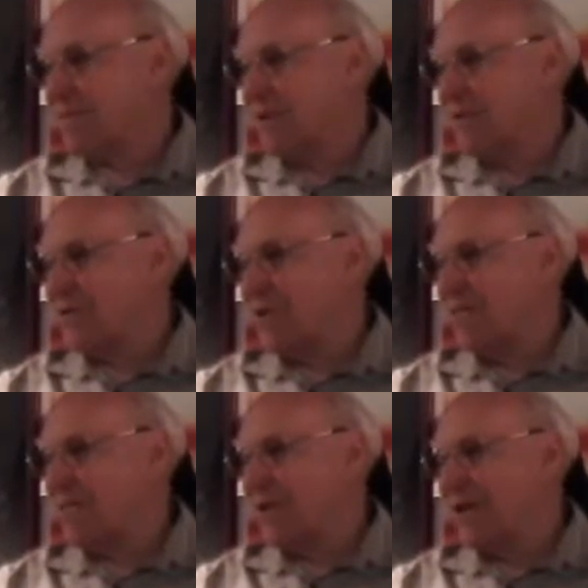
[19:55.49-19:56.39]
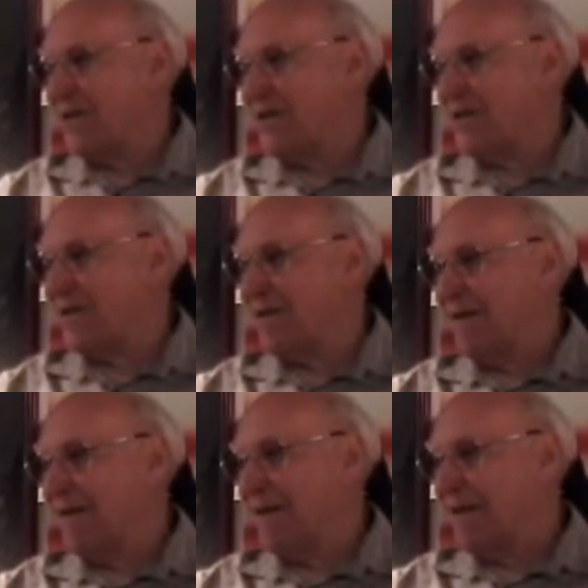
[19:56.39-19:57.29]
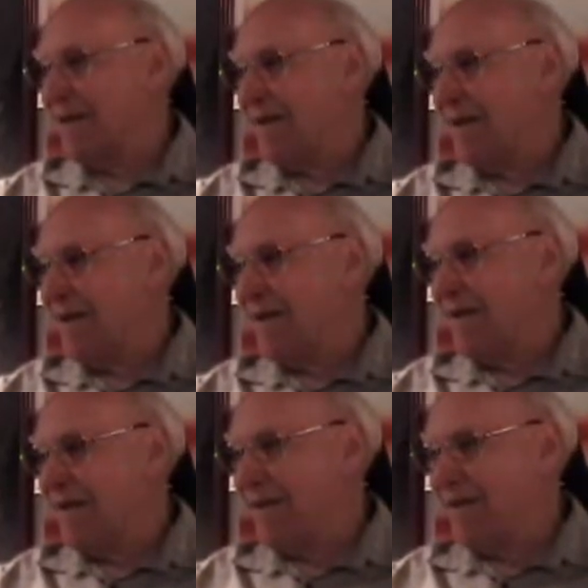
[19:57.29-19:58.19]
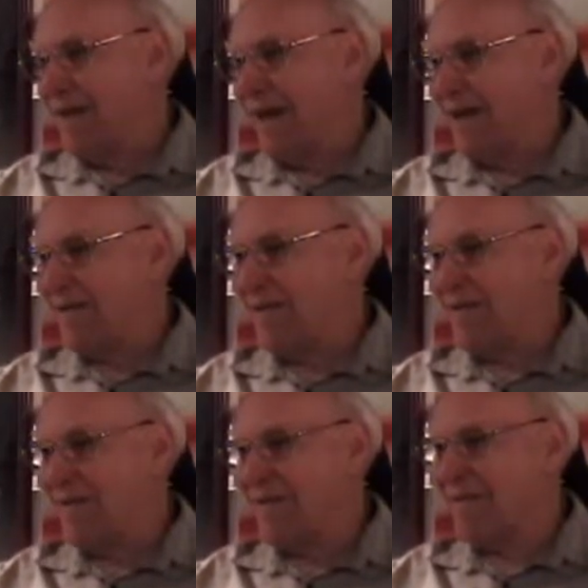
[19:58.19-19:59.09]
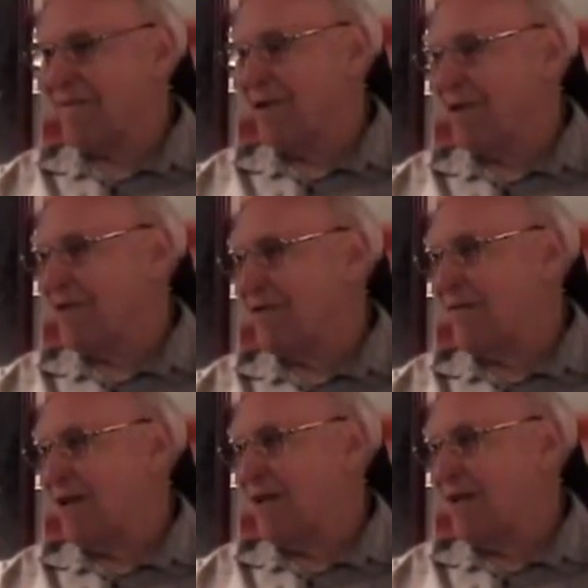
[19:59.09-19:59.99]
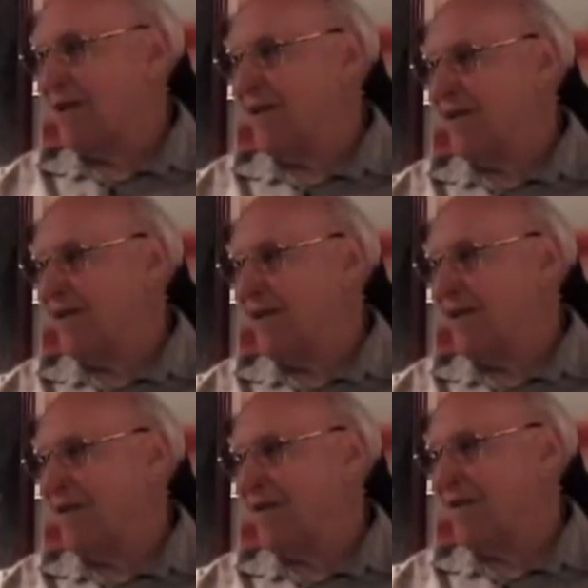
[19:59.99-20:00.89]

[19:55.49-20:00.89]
closed up place and a lot of bullets flying here and there.